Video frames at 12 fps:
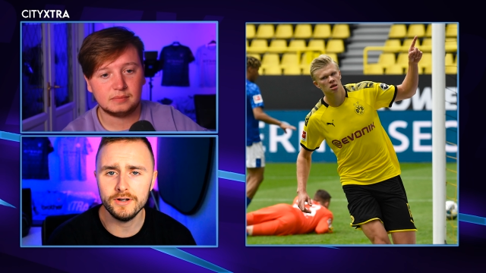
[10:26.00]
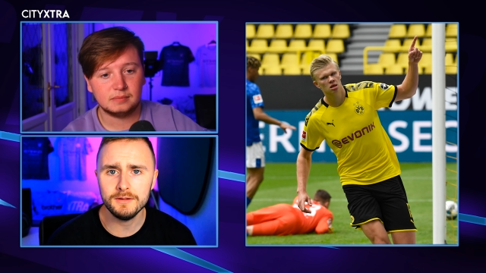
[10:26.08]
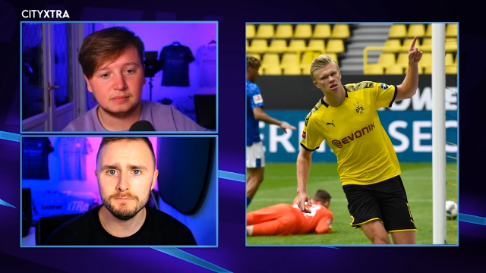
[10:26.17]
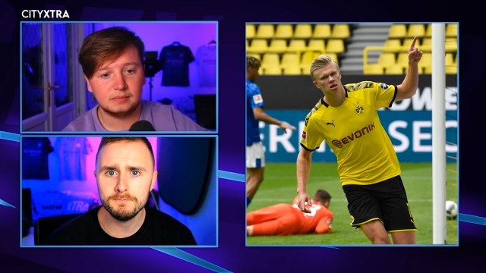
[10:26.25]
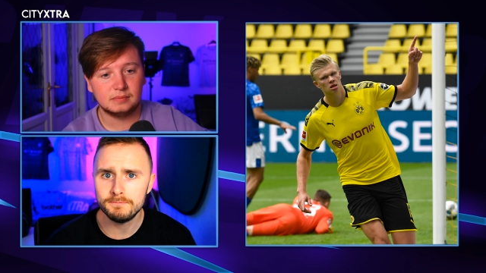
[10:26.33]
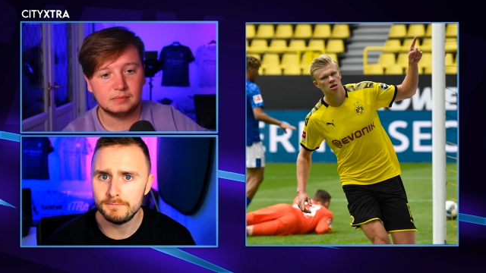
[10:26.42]

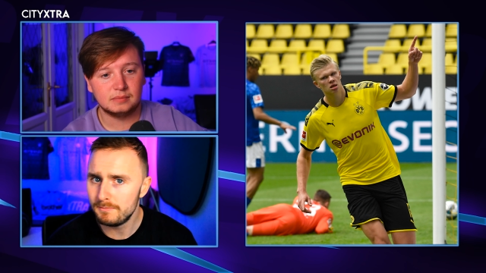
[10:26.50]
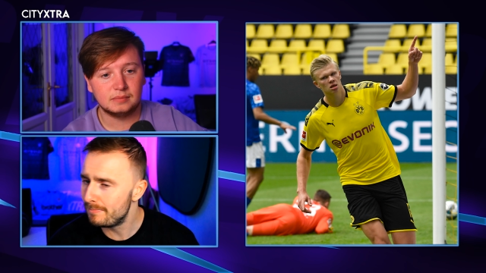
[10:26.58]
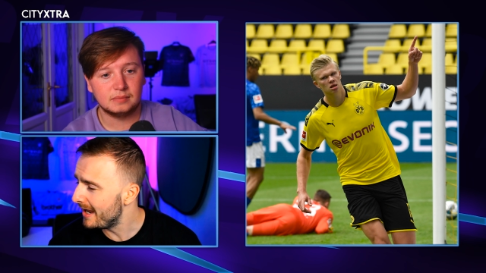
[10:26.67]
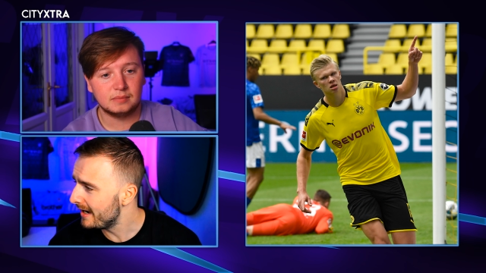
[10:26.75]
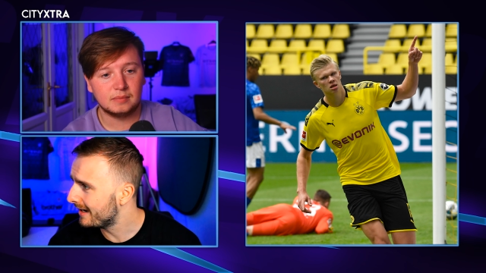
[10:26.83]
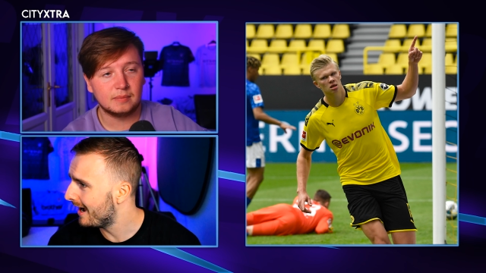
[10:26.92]
Speaker 1: him
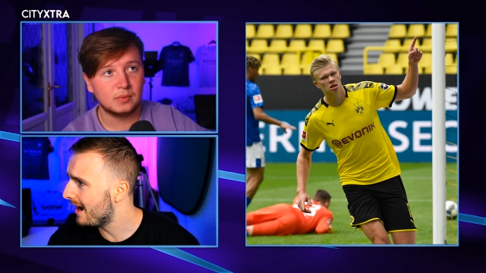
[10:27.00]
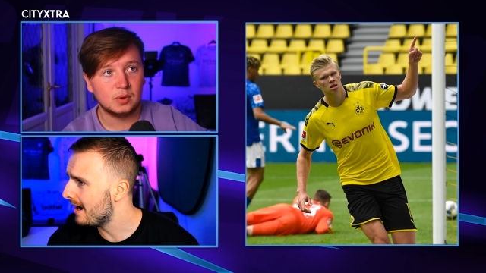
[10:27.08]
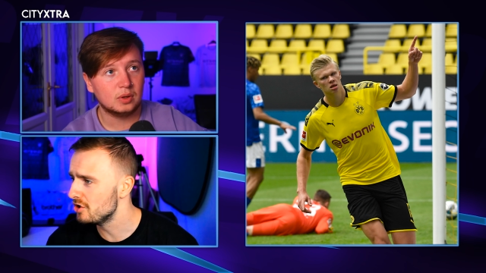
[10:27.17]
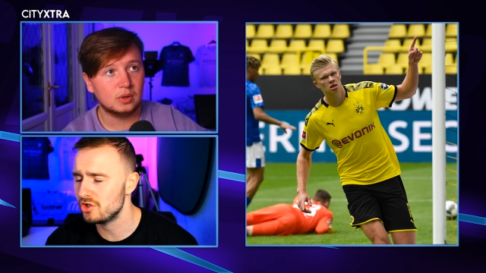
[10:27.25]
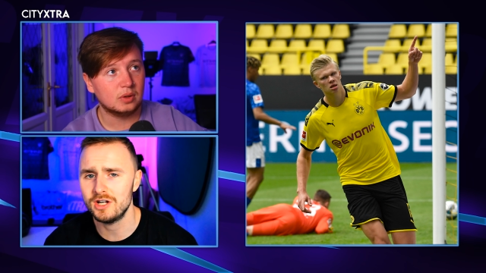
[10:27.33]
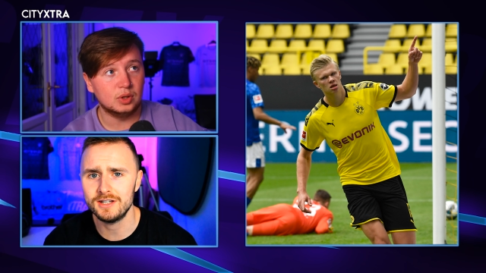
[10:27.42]
bare
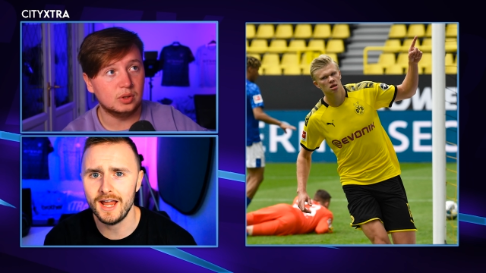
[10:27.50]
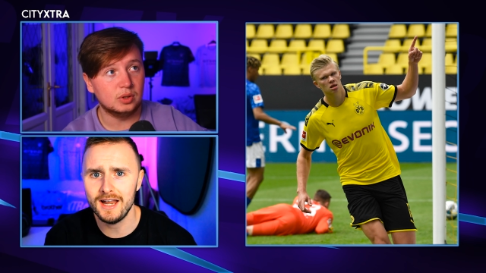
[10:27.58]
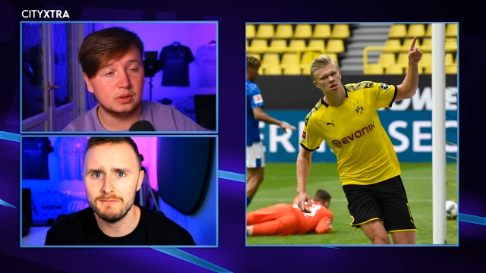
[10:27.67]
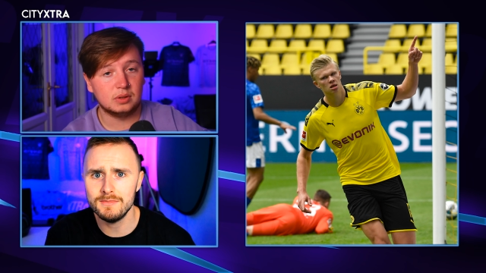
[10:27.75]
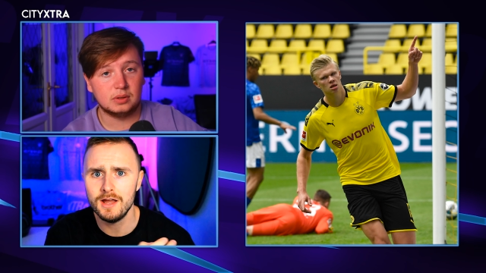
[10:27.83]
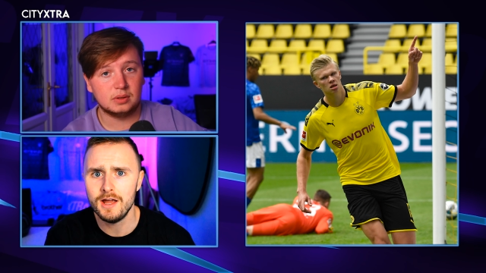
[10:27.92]
cash and getting
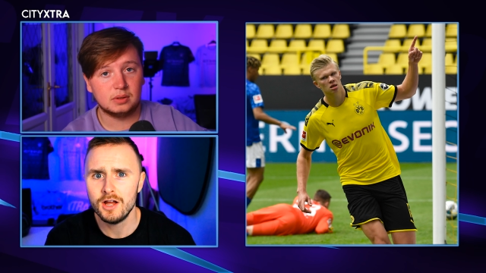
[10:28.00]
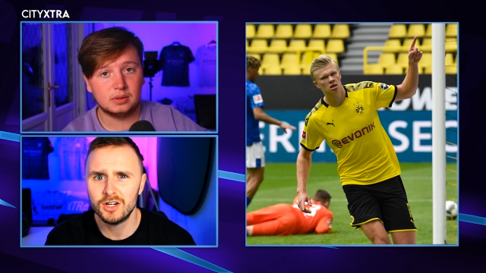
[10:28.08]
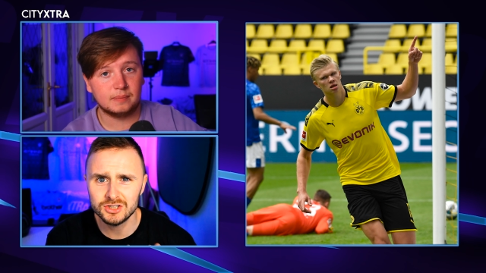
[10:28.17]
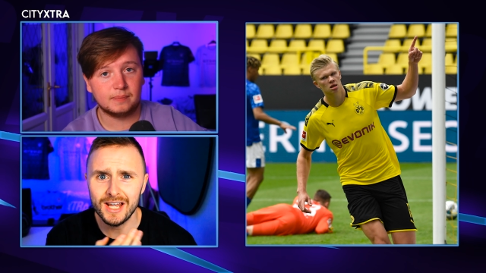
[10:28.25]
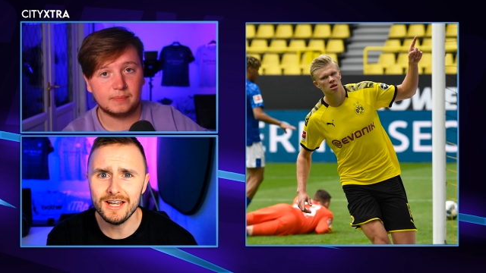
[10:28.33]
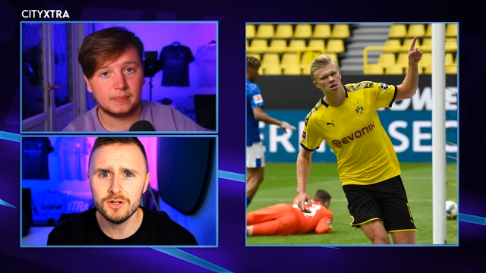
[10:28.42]
him because
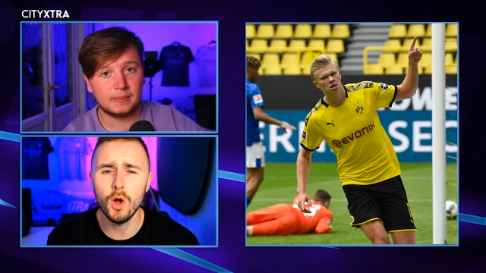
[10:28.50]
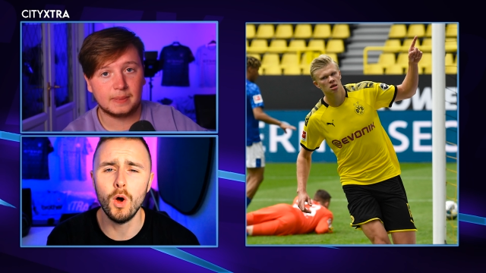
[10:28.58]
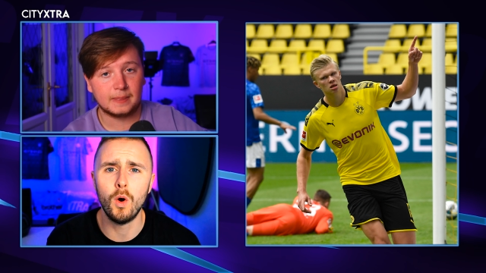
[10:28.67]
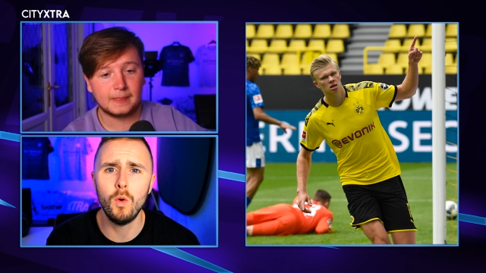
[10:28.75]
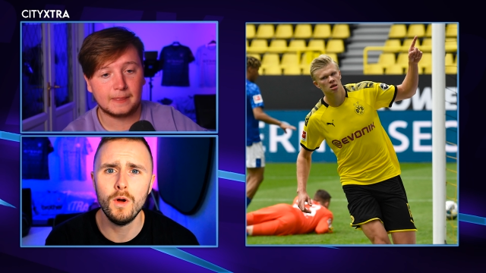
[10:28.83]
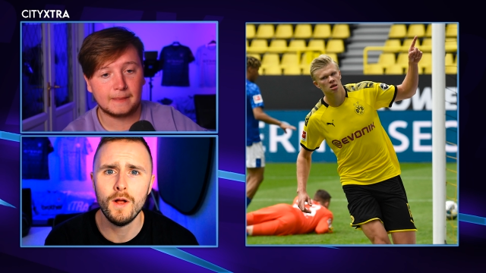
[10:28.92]
they
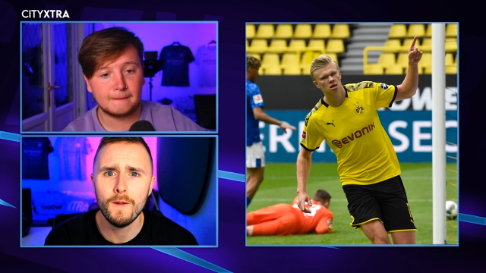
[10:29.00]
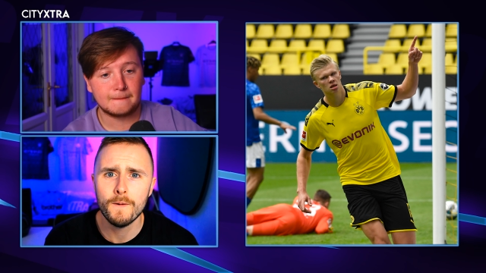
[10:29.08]
know